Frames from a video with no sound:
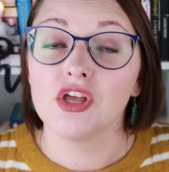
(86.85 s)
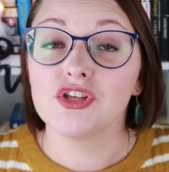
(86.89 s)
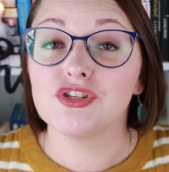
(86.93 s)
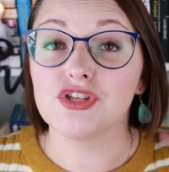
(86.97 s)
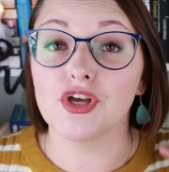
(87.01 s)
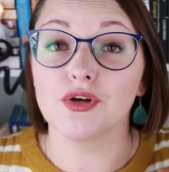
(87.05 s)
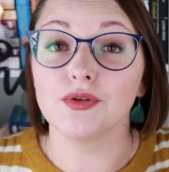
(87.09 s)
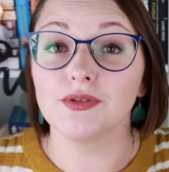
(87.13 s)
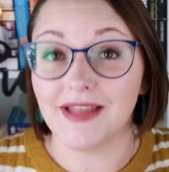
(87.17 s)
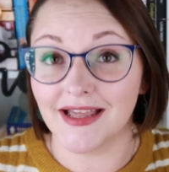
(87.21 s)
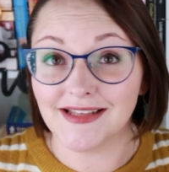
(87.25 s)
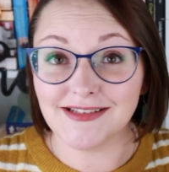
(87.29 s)

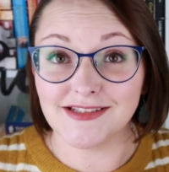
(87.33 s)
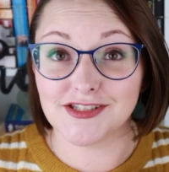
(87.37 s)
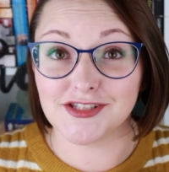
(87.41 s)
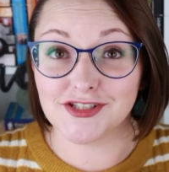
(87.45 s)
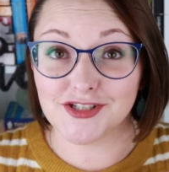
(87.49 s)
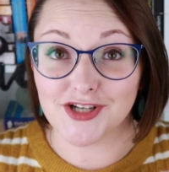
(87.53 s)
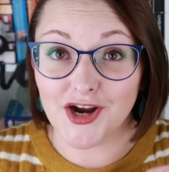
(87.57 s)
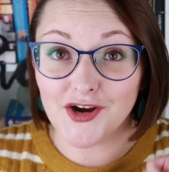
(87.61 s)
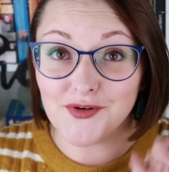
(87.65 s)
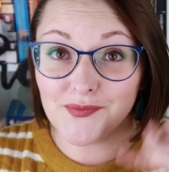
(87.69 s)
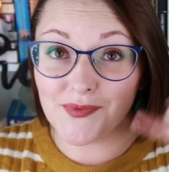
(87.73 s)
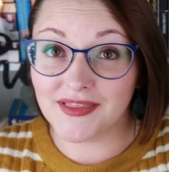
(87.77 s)
So let's
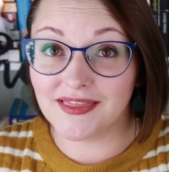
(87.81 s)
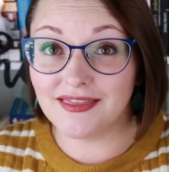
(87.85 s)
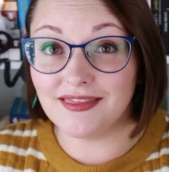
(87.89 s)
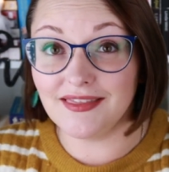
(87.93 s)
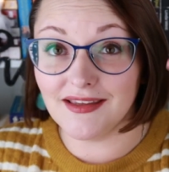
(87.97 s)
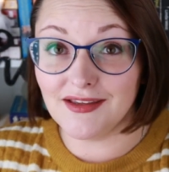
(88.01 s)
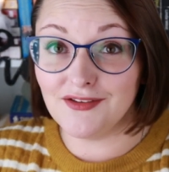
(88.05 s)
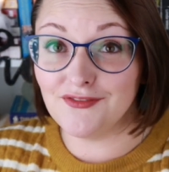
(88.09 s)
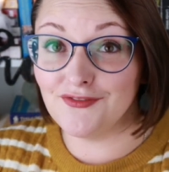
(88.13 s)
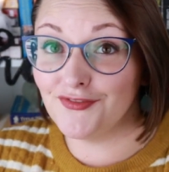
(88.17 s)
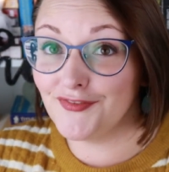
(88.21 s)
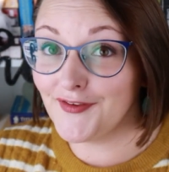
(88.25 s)
start with
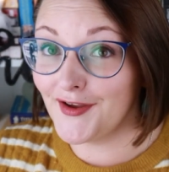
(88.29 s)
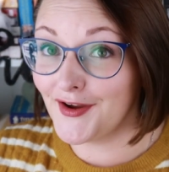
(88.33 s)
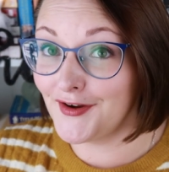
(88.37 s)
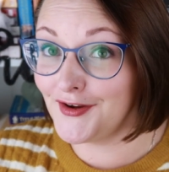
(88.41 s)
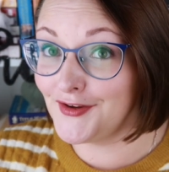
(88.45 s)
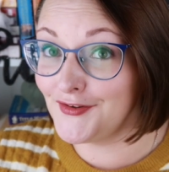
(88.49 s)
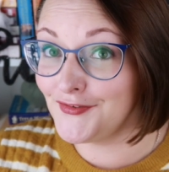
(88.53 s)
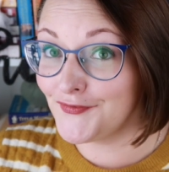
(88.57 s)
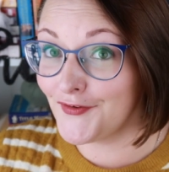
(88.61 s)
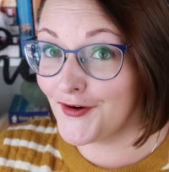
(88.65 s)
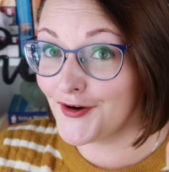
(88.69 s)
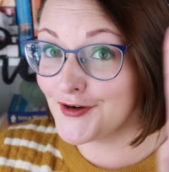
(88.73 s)
the
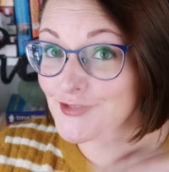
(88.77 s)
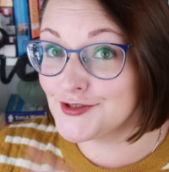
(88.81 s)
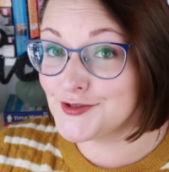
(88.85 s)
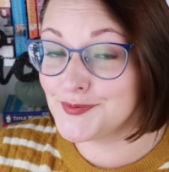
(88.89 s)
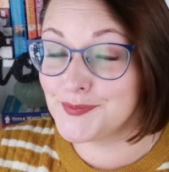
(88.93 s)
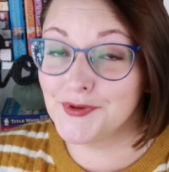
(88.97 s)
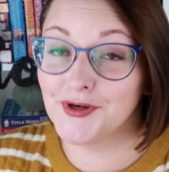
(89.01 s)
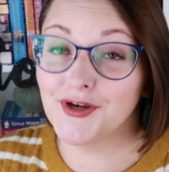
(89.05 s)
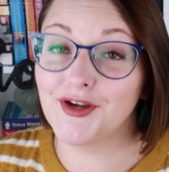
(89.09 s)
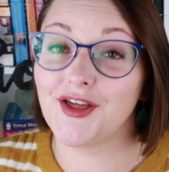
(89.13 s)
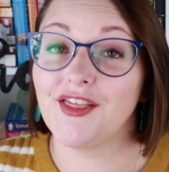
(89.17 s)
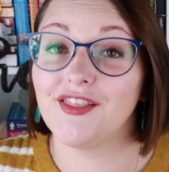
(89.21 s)
very
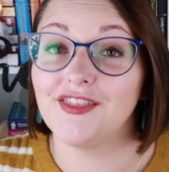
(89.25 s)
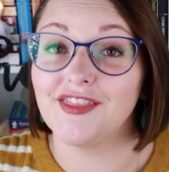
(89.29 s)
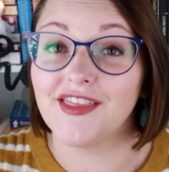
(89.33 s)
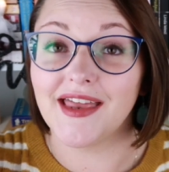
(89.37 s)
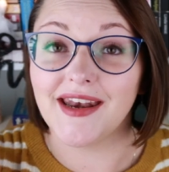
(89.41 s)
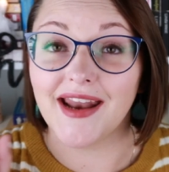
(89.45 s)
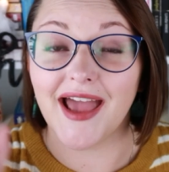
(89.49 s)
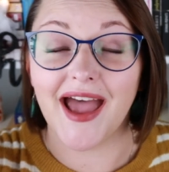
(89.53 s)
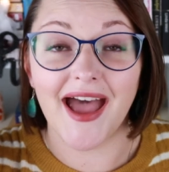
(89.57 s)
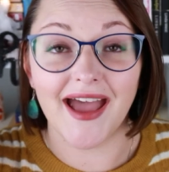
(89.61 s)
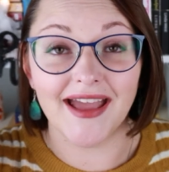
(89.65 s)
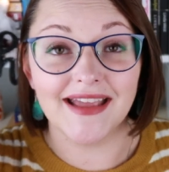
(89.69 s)
first book
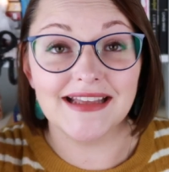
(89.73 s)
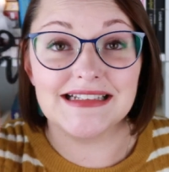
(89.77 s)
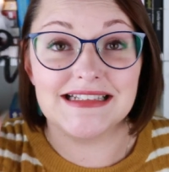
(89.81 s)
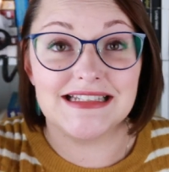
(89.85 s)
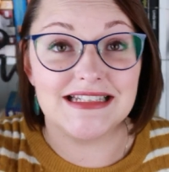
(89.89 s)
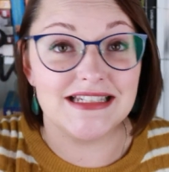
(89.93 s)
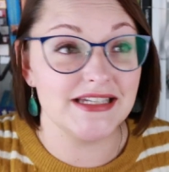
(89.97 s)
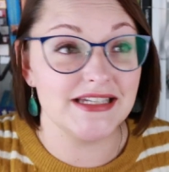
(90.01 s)
that I